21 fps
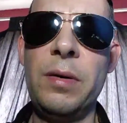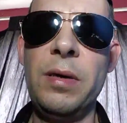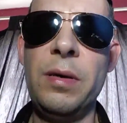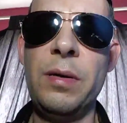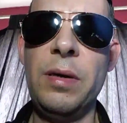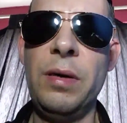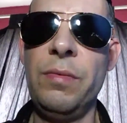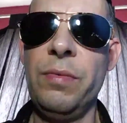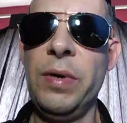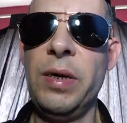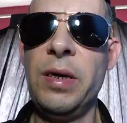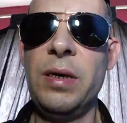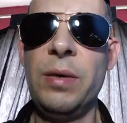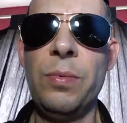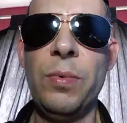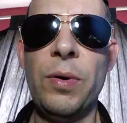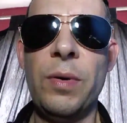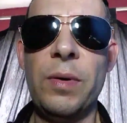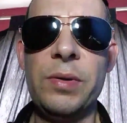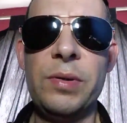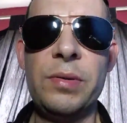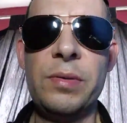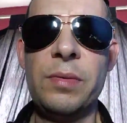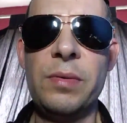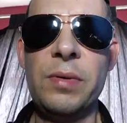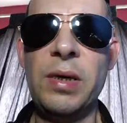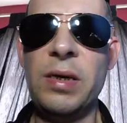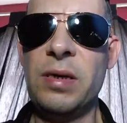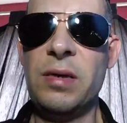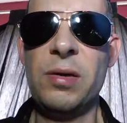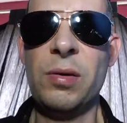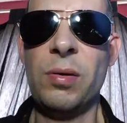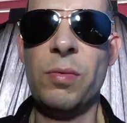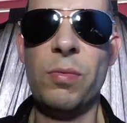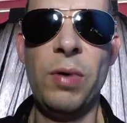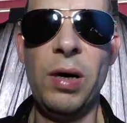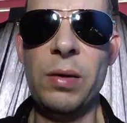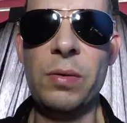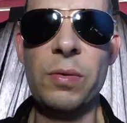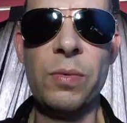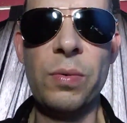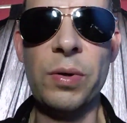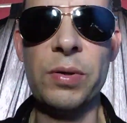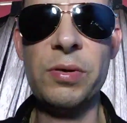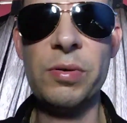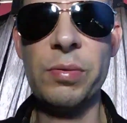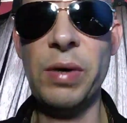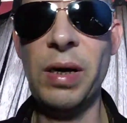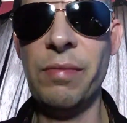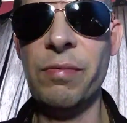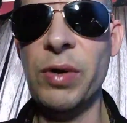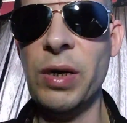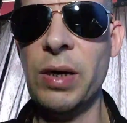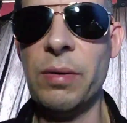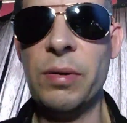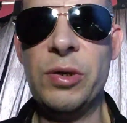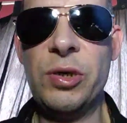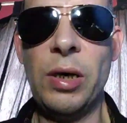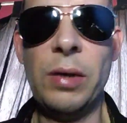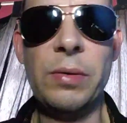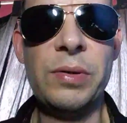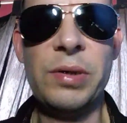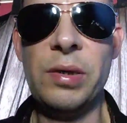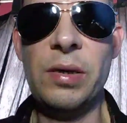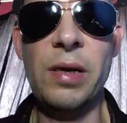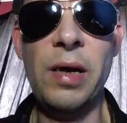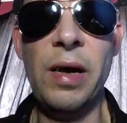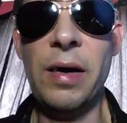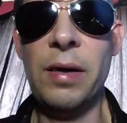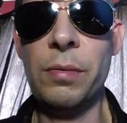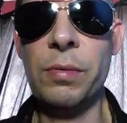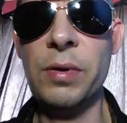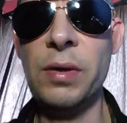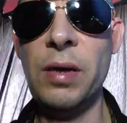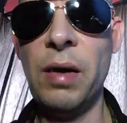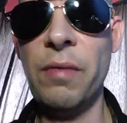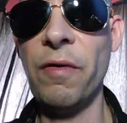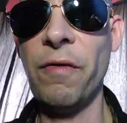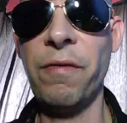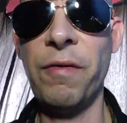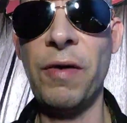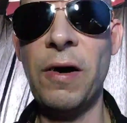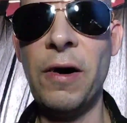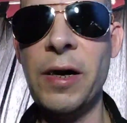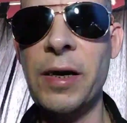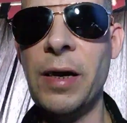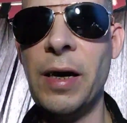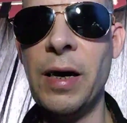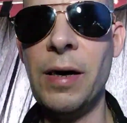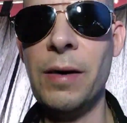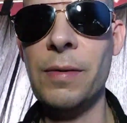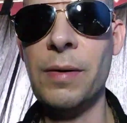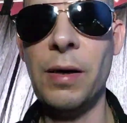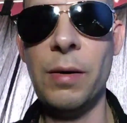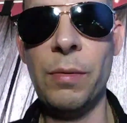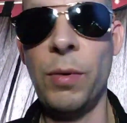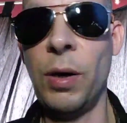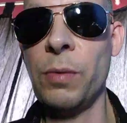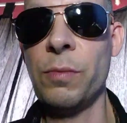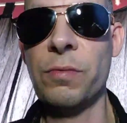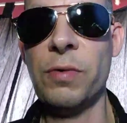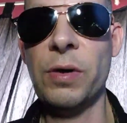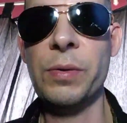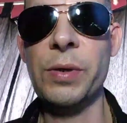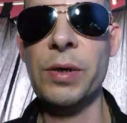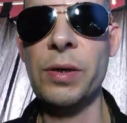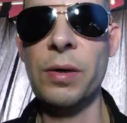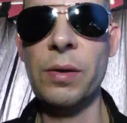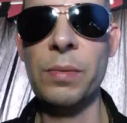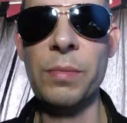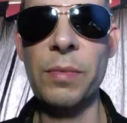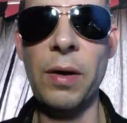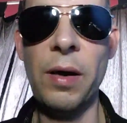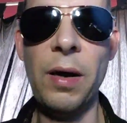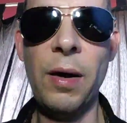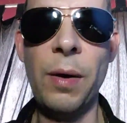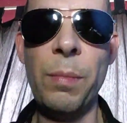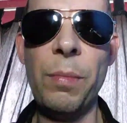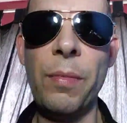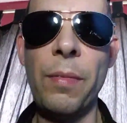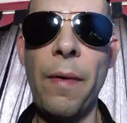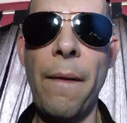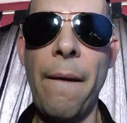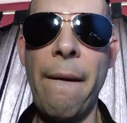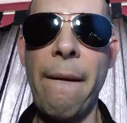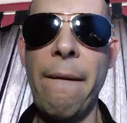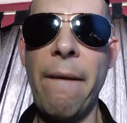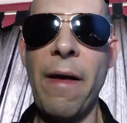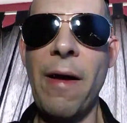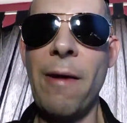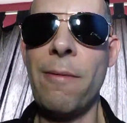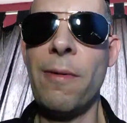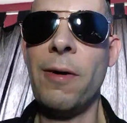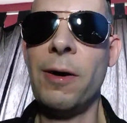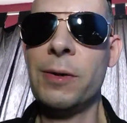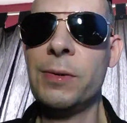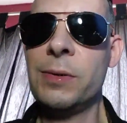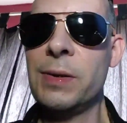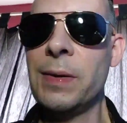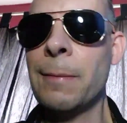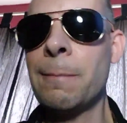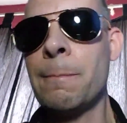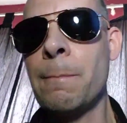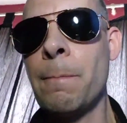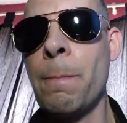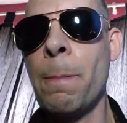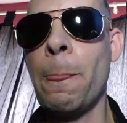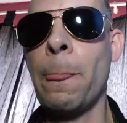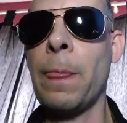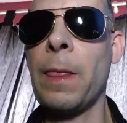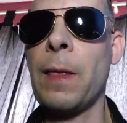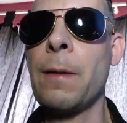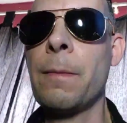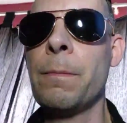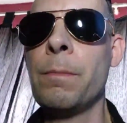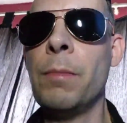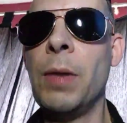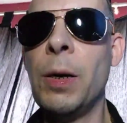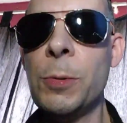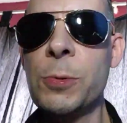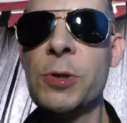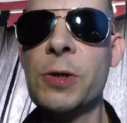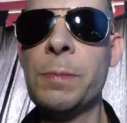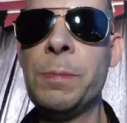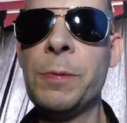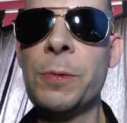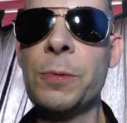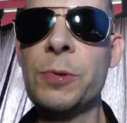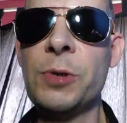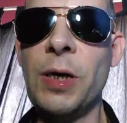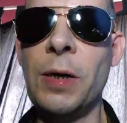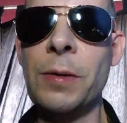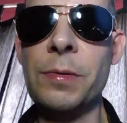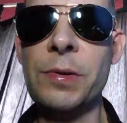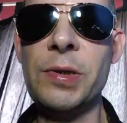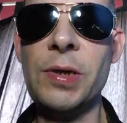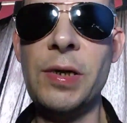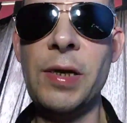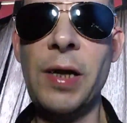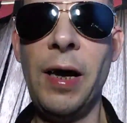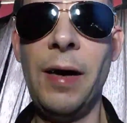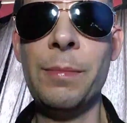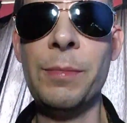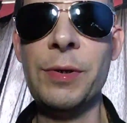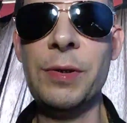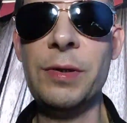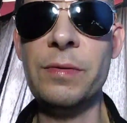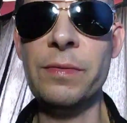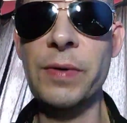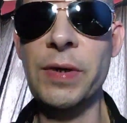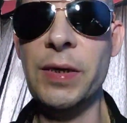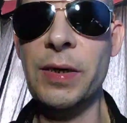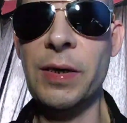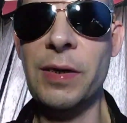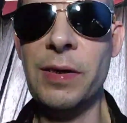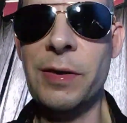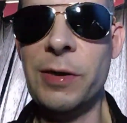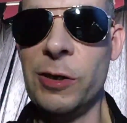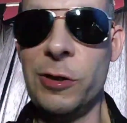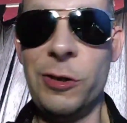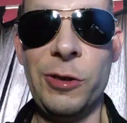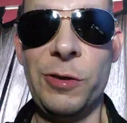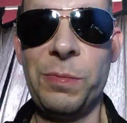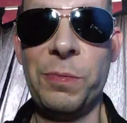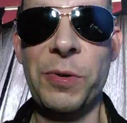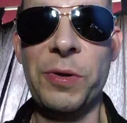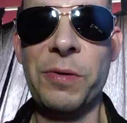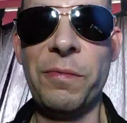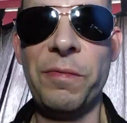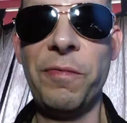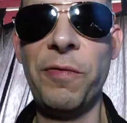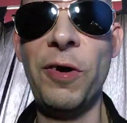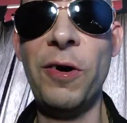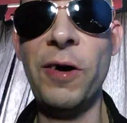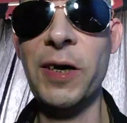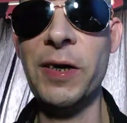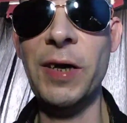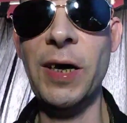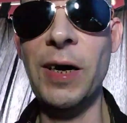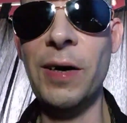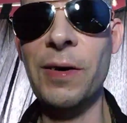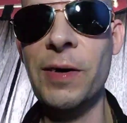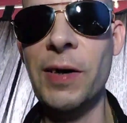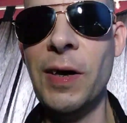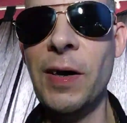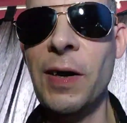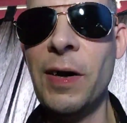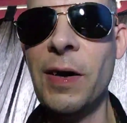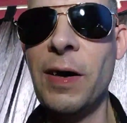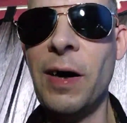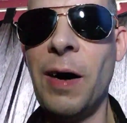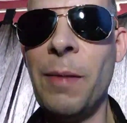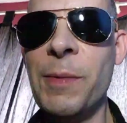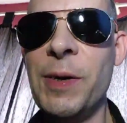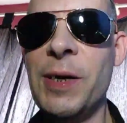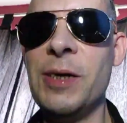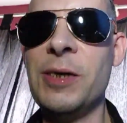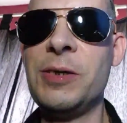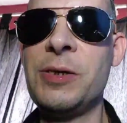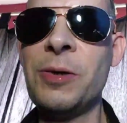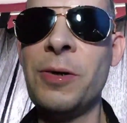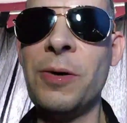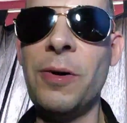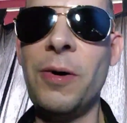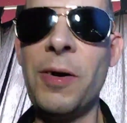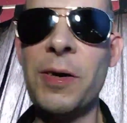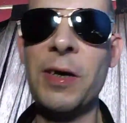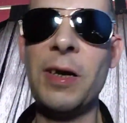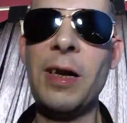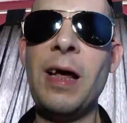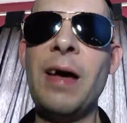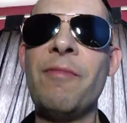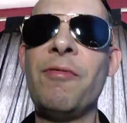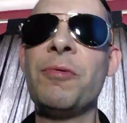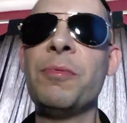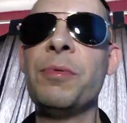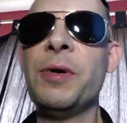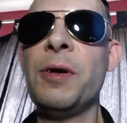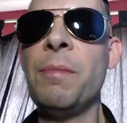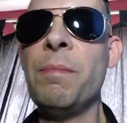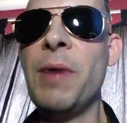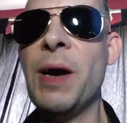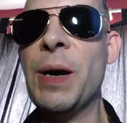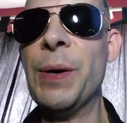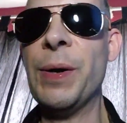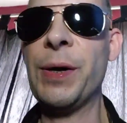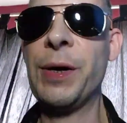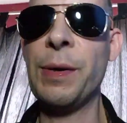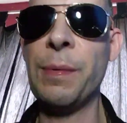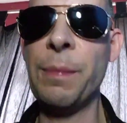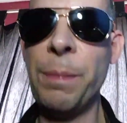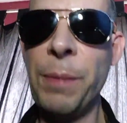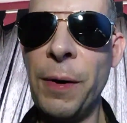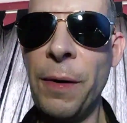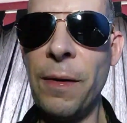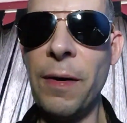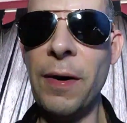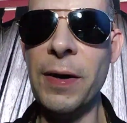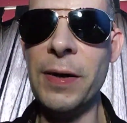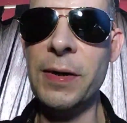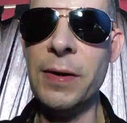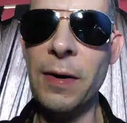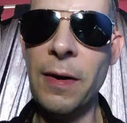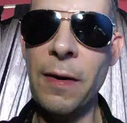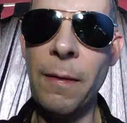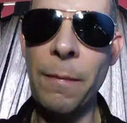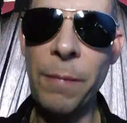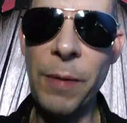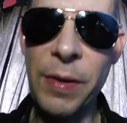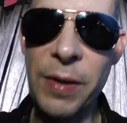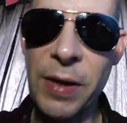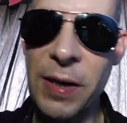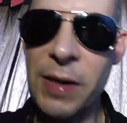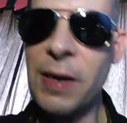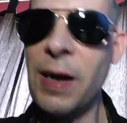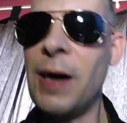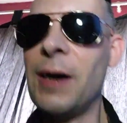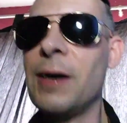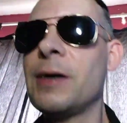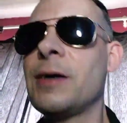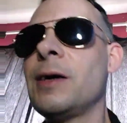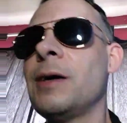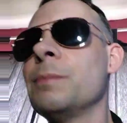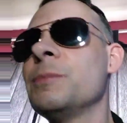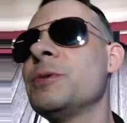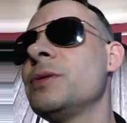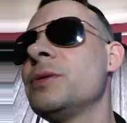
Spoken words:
It really was. It's not woke whatsoever. There are jokes in there that would never fly now. I won't ruin them. There are multiple jokes in that movie that just wouldn't fly now. I mean, it's not on a level with American Pie, but then that